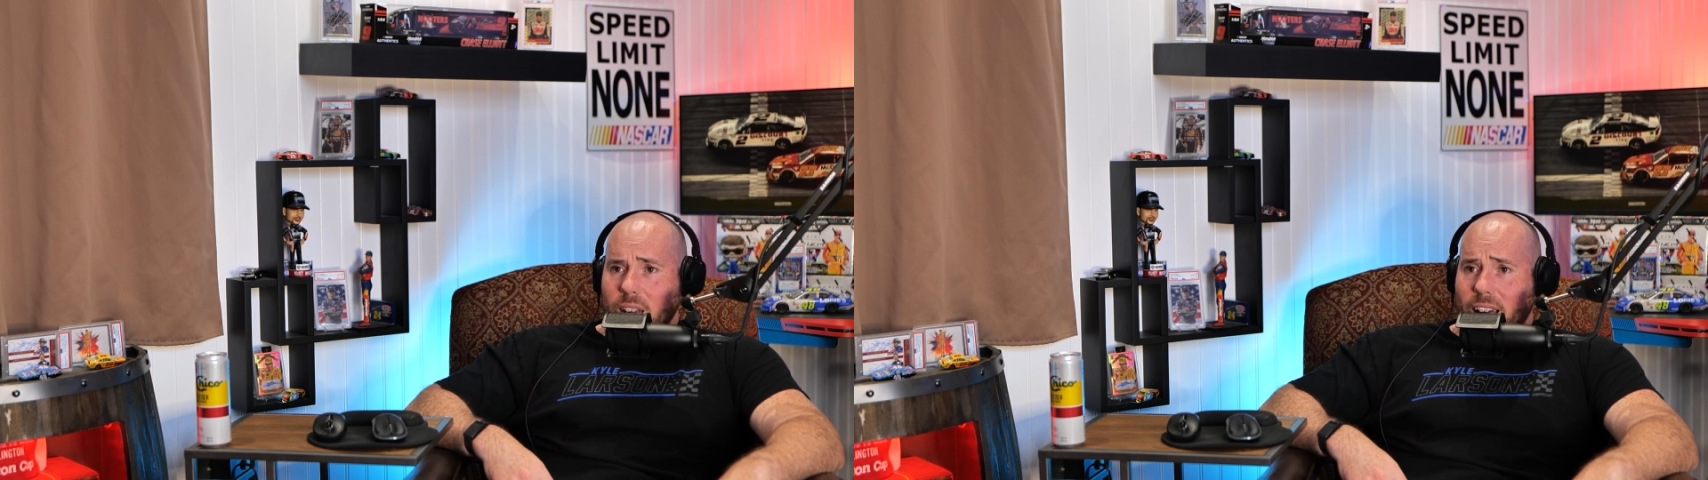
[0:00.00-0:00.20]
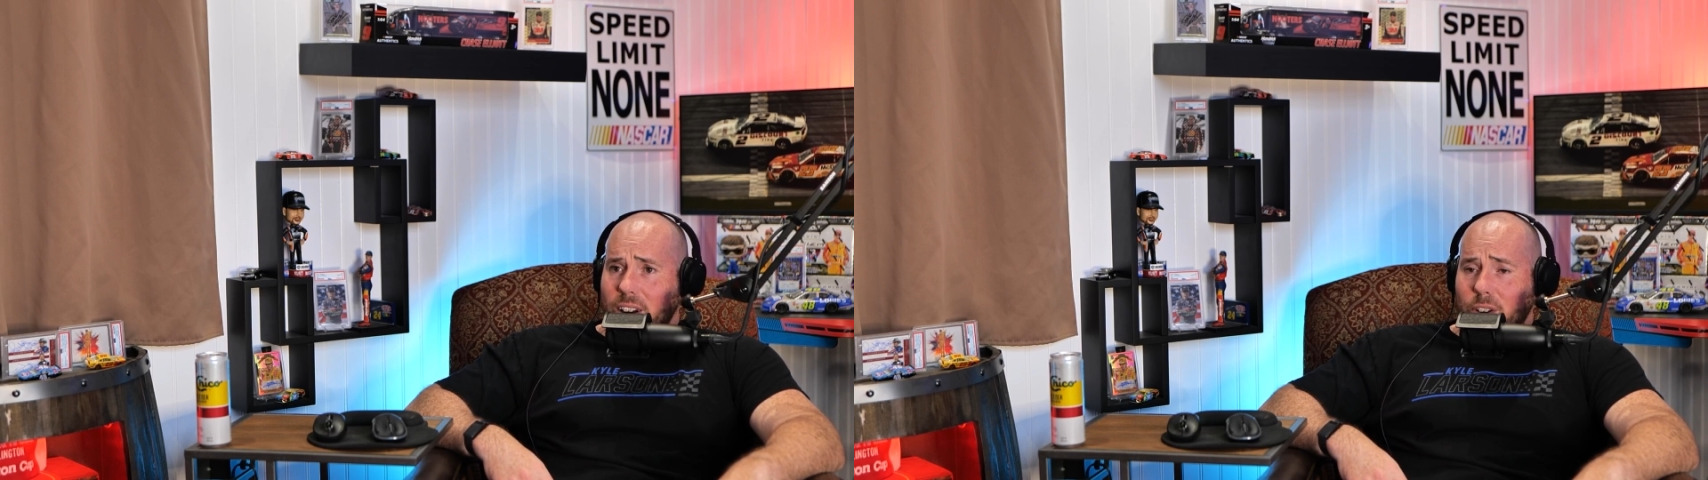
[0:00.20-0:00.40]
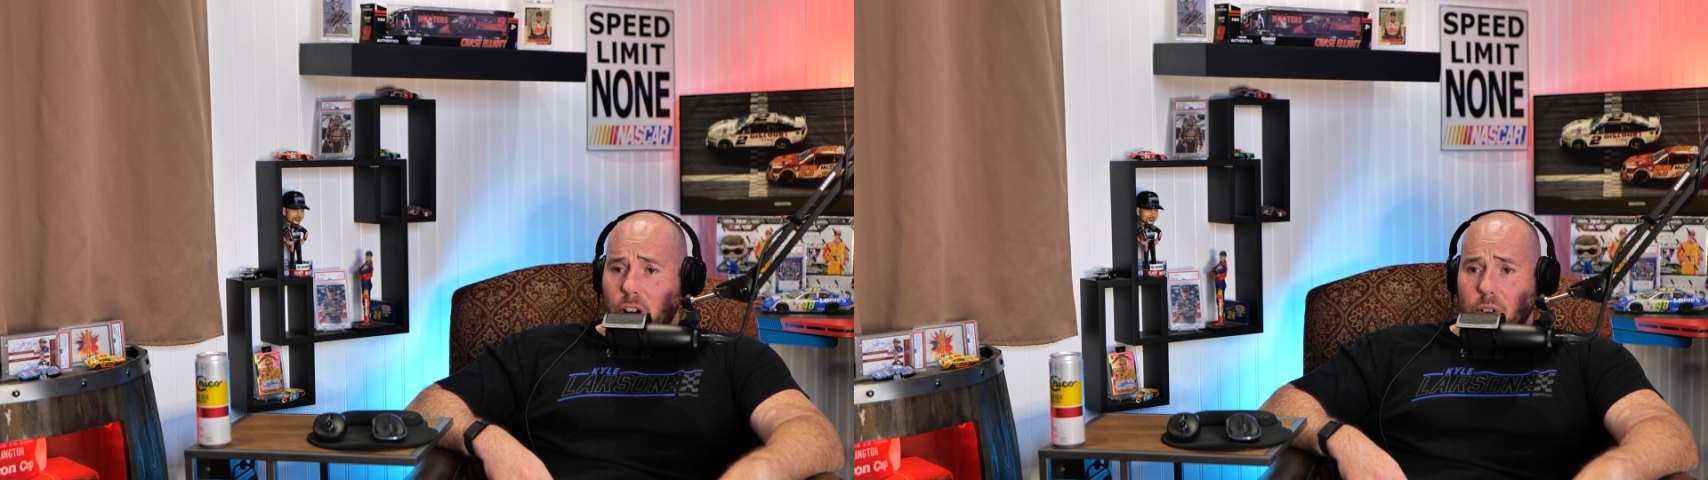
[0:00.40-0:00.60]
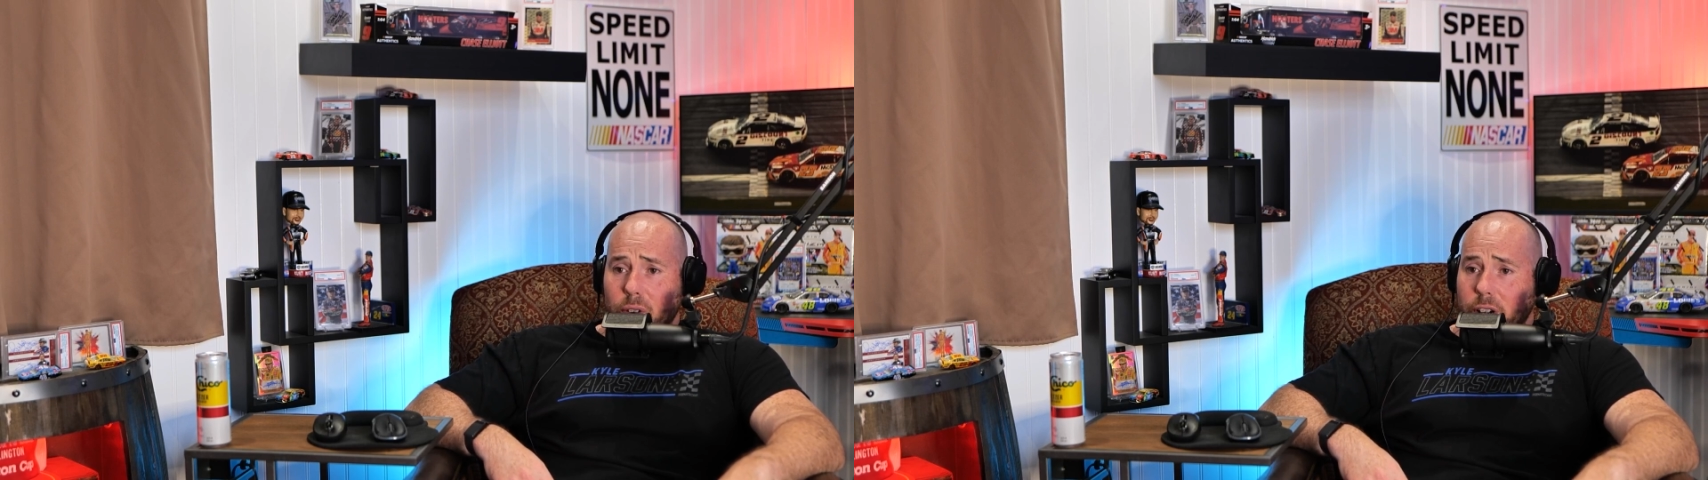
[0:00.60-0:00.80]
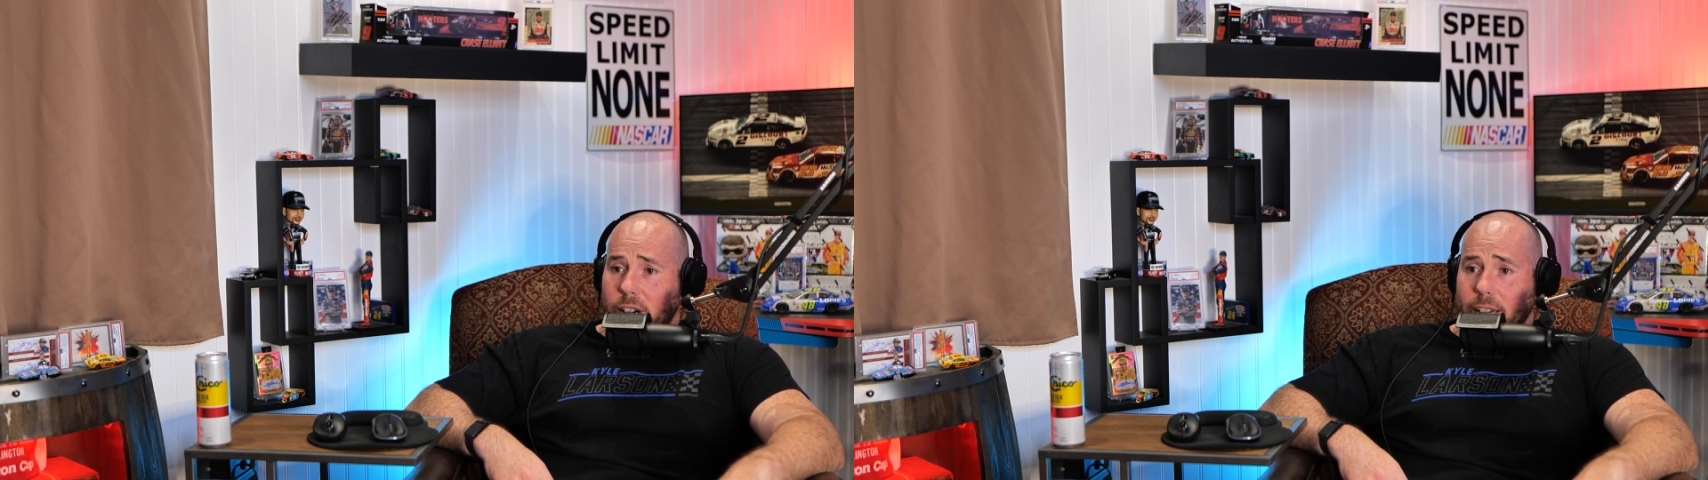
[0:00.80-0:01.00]
I don't know if
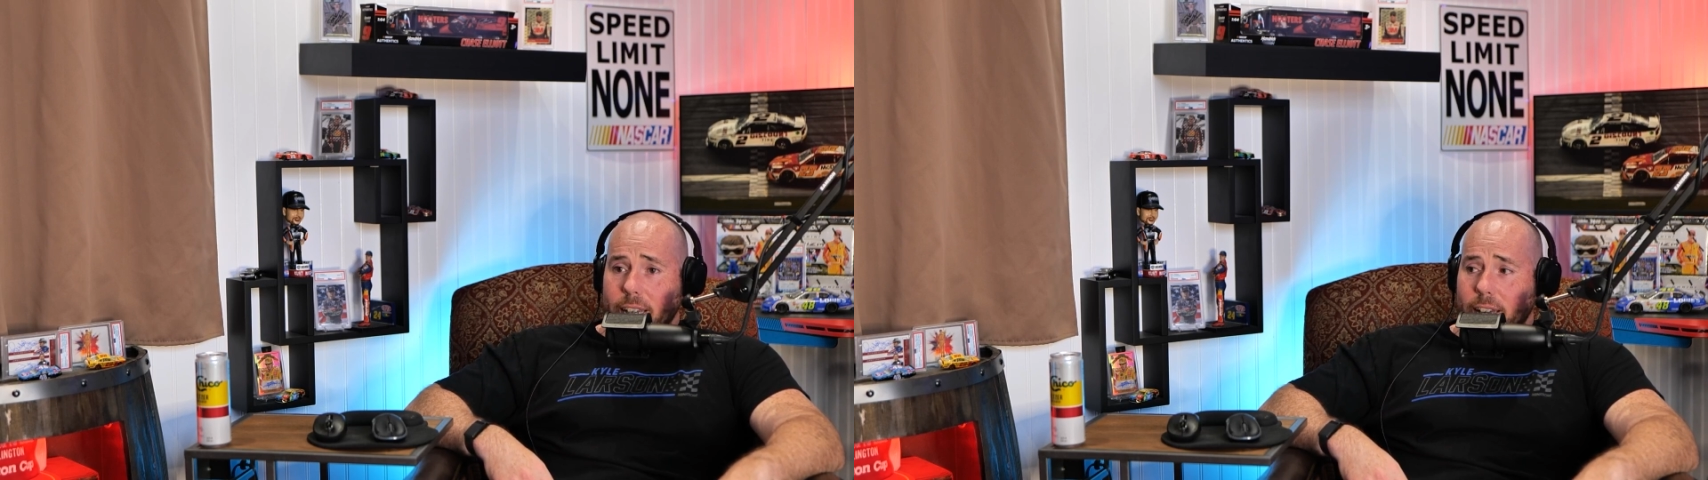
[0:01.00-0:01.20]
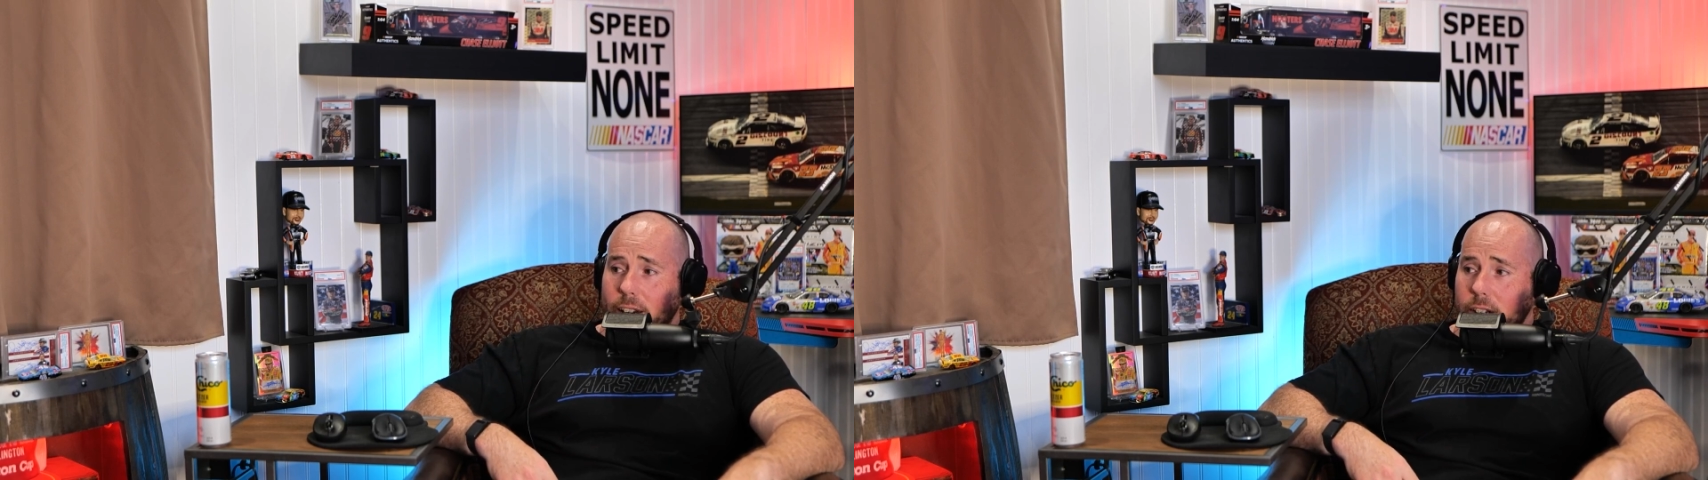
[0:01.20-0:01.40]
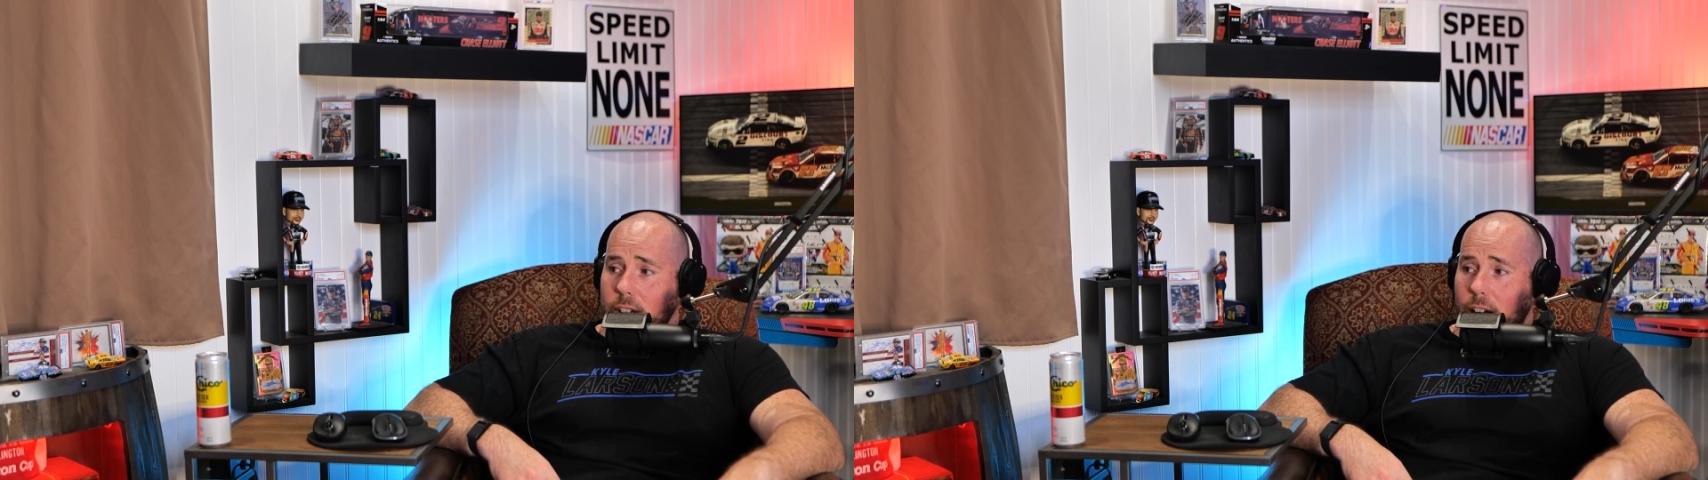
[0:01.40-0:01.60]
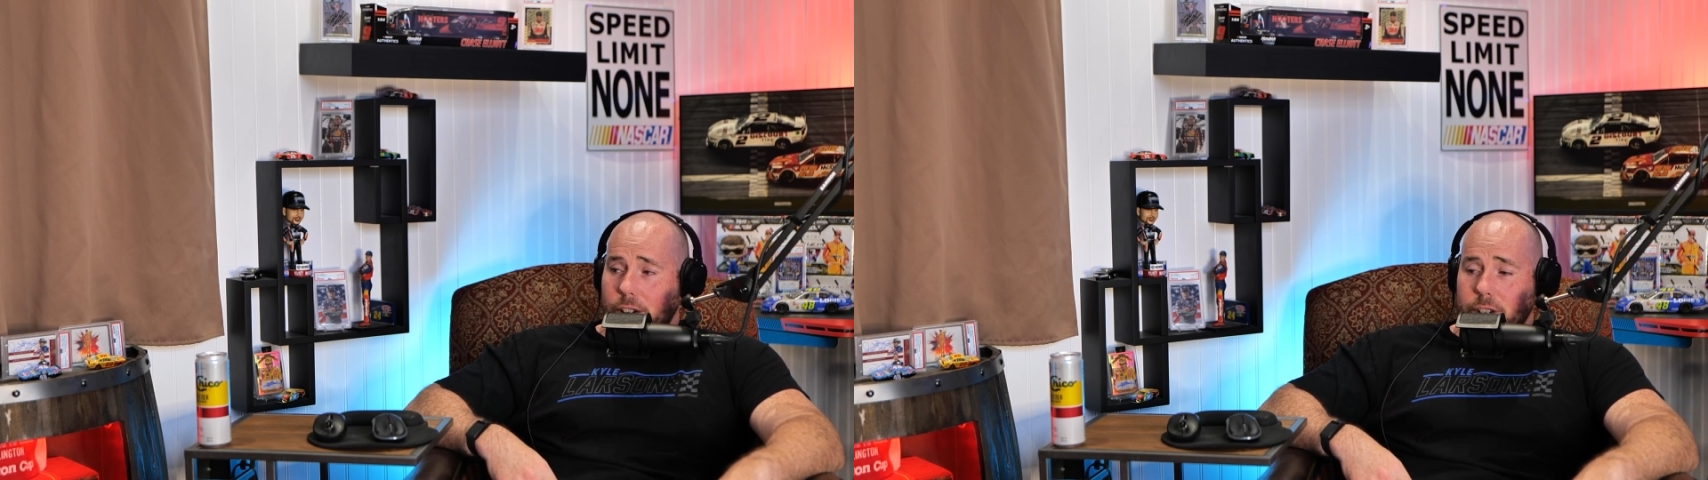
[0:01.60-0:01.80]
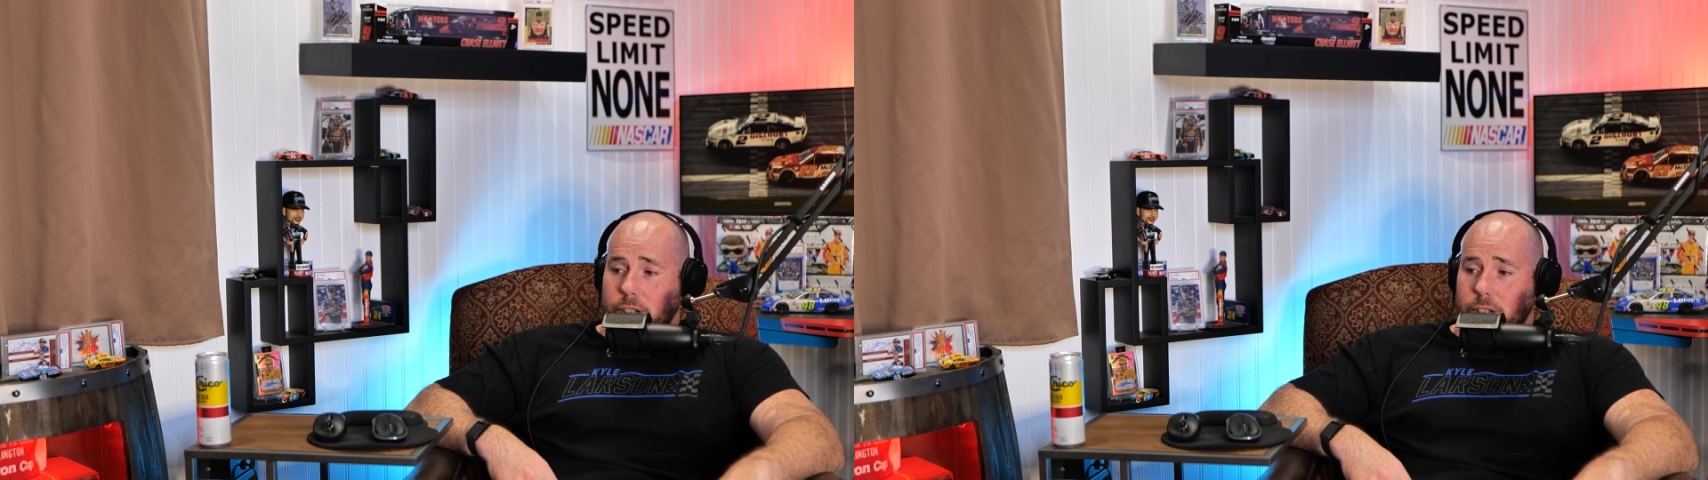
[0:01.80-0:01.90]
we're gonna get another